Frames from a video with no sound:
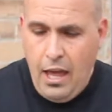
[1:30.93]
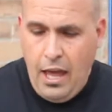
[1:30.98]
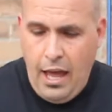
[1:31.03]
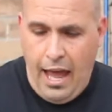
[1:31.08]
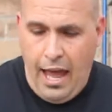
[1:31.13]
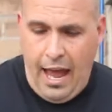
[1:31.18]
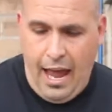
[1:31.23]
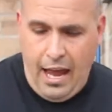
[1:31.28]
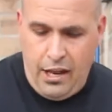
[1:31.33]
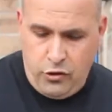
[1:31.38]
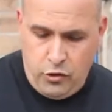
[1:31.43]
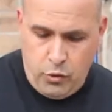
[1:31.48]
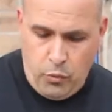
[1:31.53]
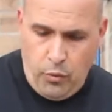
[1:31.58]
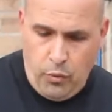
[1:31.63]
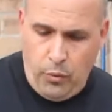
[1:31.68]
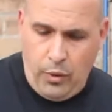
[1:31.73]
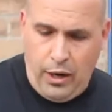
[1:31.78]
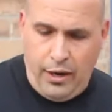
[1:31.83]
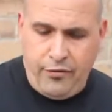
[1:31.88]
And so
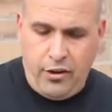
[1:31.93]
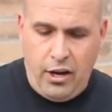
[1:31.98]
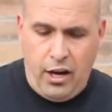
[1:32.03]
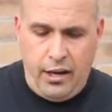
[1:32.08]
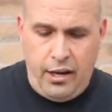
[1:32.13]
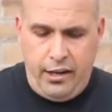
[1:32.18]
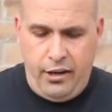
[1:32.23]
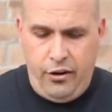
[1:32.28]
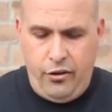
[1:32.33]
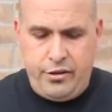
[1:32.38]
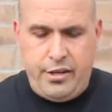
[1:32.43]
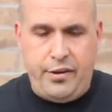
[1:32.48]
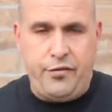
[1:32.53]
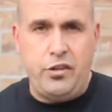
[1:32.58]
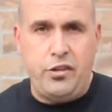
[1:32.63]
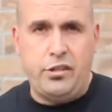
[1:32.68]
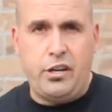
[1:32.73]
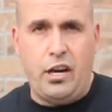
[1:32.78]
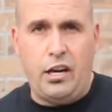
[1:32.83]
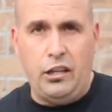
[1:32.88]
what I've got here is I've
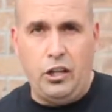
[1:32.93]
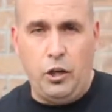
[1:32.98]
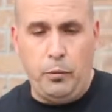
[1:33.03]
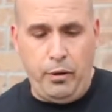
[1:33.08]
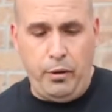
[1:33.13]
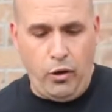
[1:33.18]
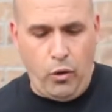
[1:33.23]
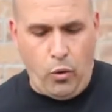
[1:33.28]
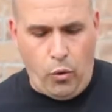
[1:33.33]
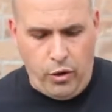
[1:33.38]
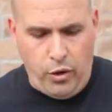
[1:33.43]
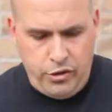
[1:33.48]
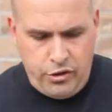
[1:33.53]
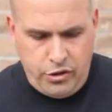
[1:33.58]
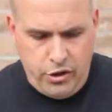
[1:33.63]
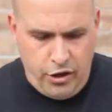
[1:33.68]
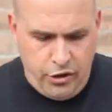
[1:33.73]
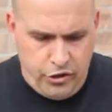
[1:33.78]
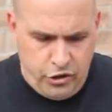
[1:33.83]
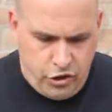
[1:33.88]
just got a little bit of
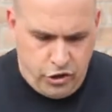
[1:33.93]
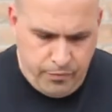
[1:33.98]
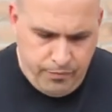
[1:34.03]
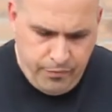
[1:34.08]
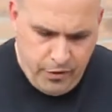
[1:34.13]
cornstarch.